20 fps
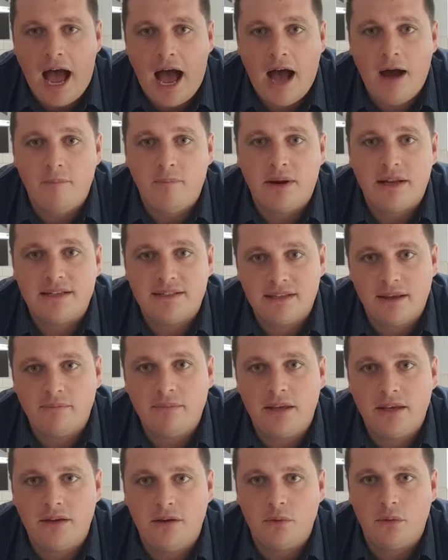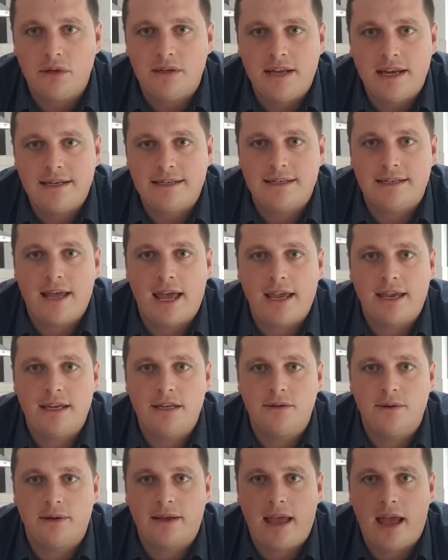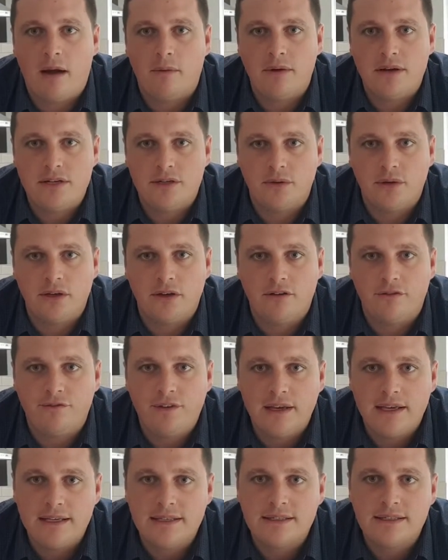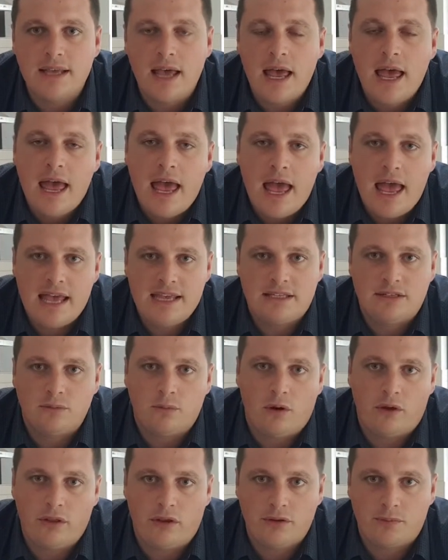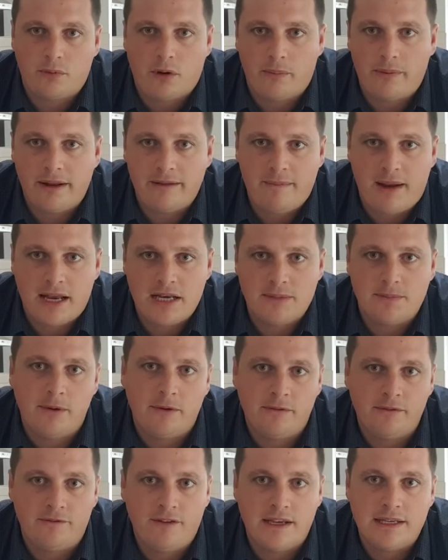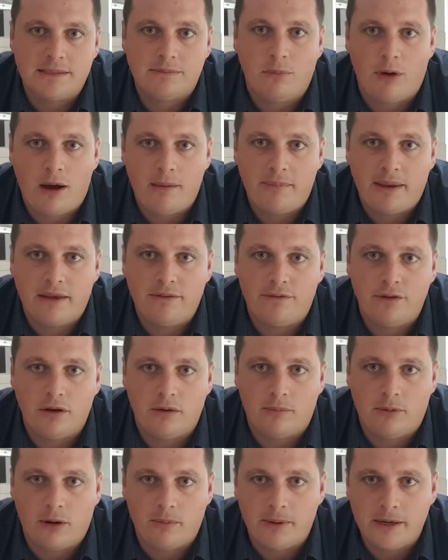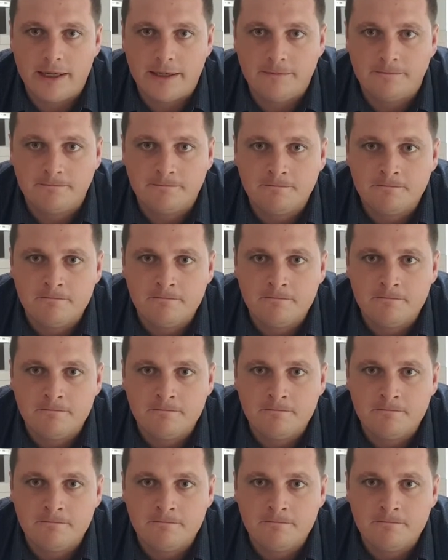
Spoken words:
But it's something you would need to take into account when doing your figures as to what those property management fees might be for your property.